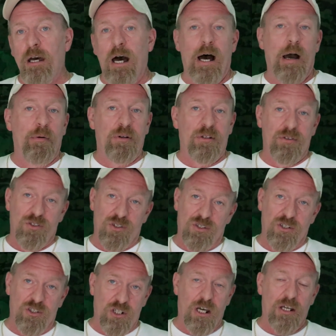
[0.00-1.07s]
I would
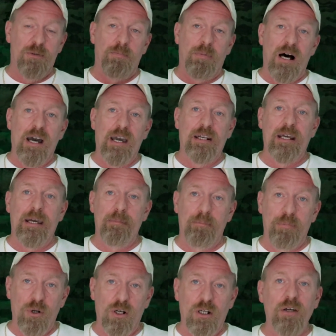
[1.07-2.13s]
suggest buying a
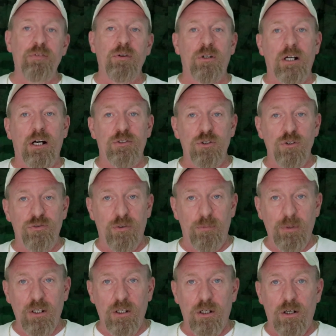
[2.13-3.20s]
book if you're not too
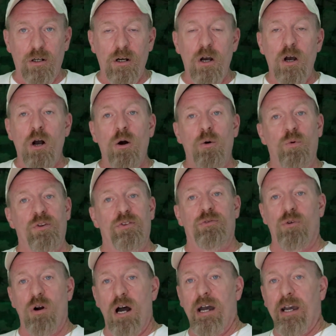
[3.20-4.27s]
familiar with
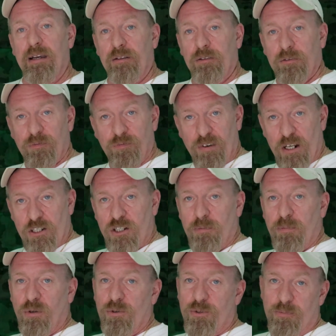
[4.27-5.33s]
drying
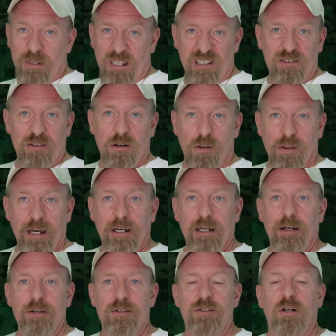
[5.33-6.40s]
vegetables, meats, and all that
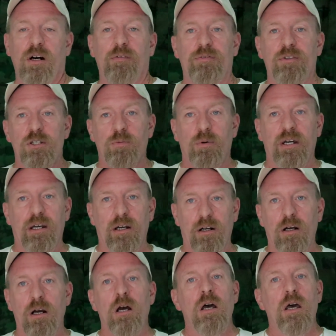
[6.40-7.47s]
kind of stuff. This way
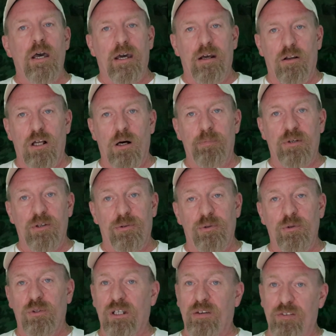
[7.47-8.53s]
here, it'll help you
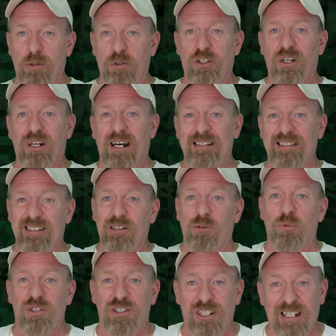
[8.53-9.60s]
through, give you a good idea of
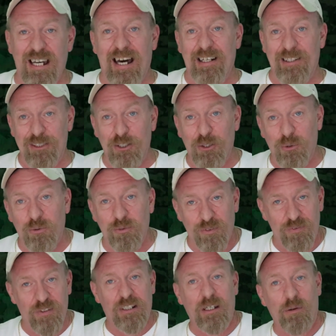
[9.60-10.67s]
what you got to do,
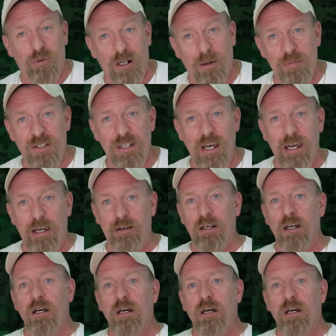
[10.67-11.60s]
if you get what I'm saying.